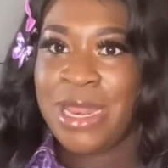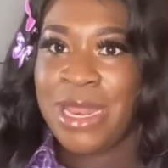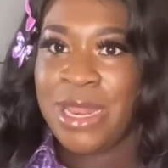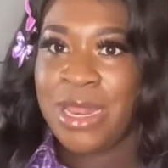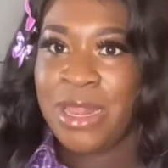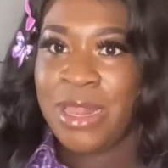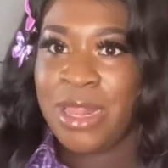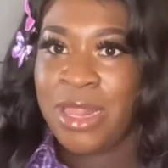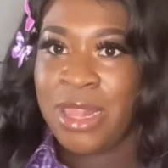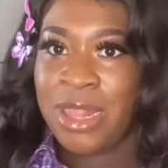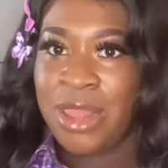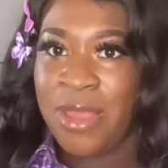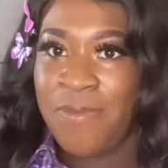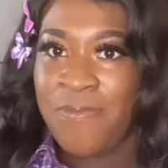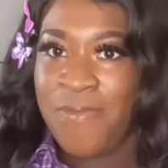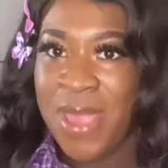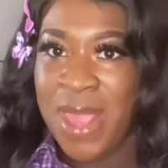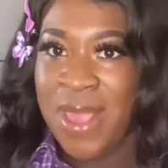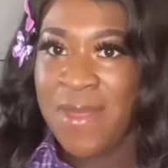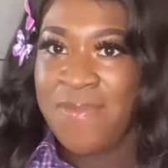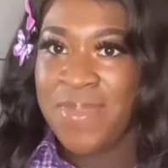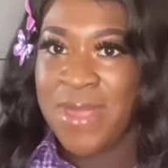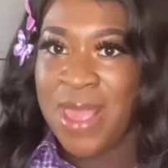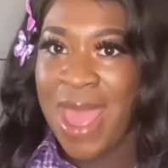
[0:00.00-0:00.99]
the
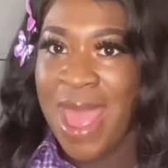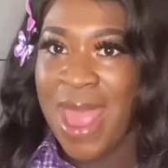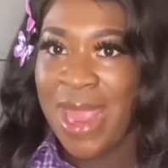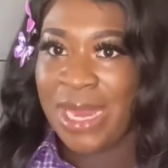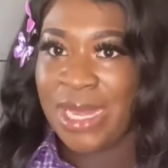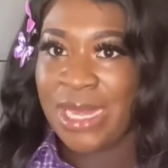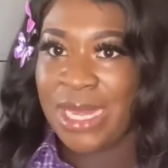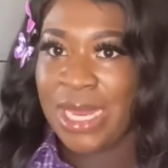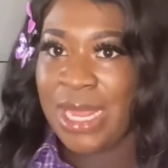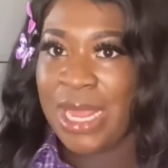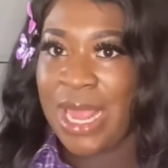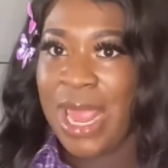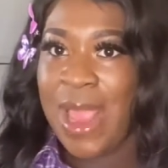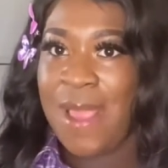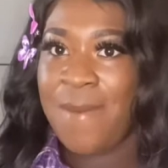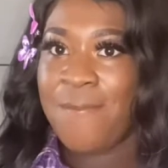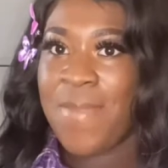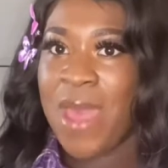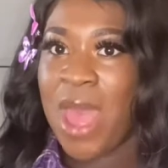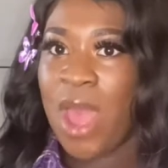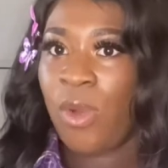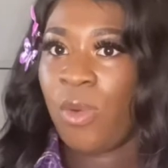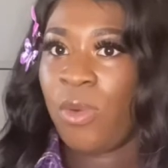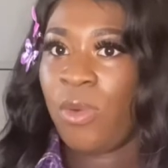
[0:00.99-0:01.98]
baby acne came
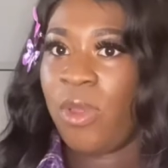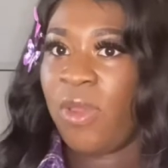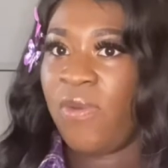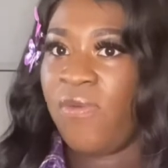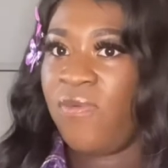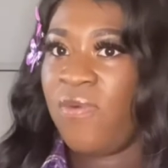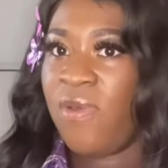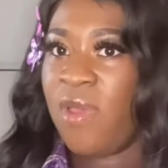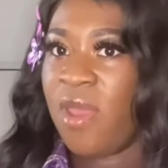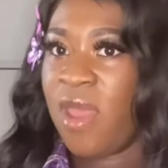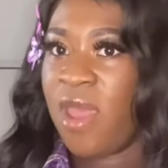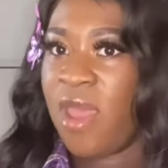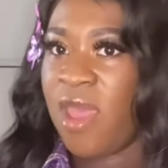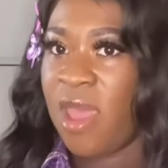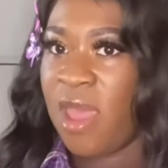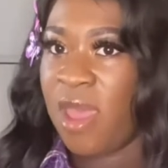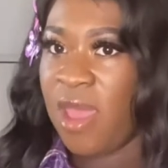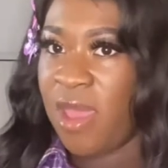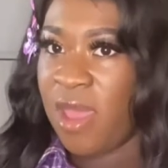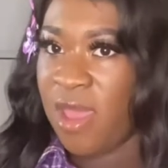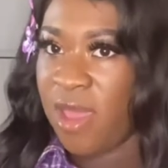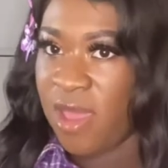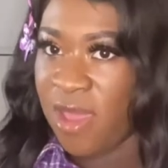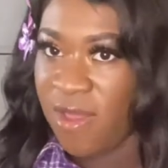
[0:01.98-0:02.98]
back with
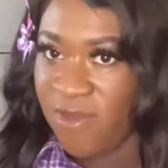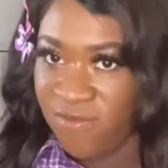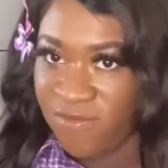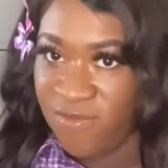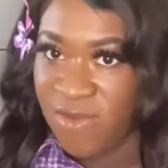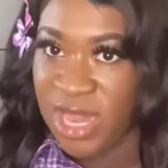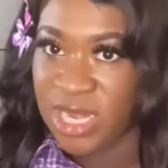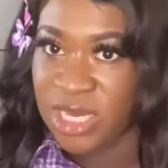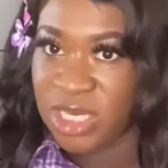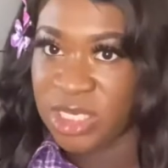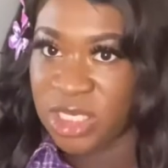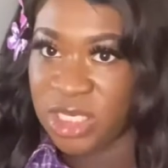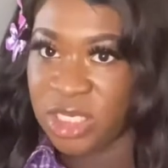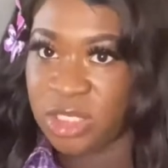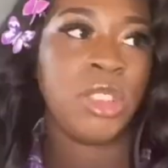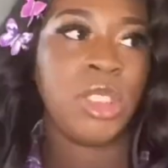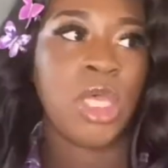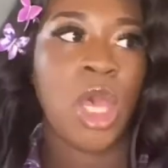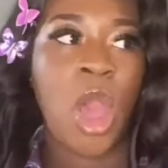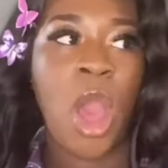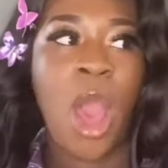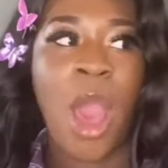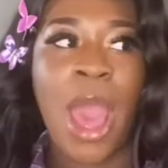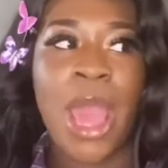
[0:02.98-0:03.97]
vengeance.
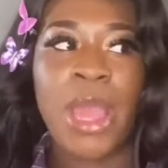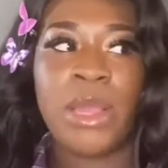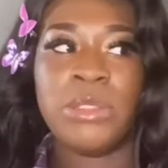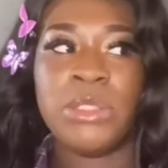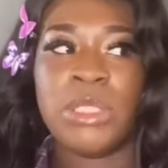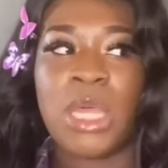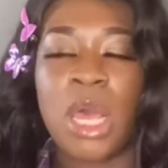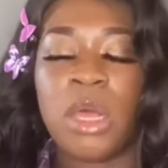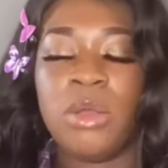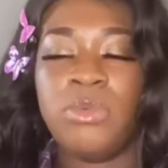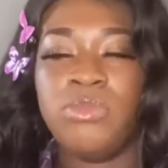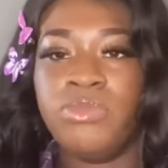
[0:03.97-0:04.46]
So I was like,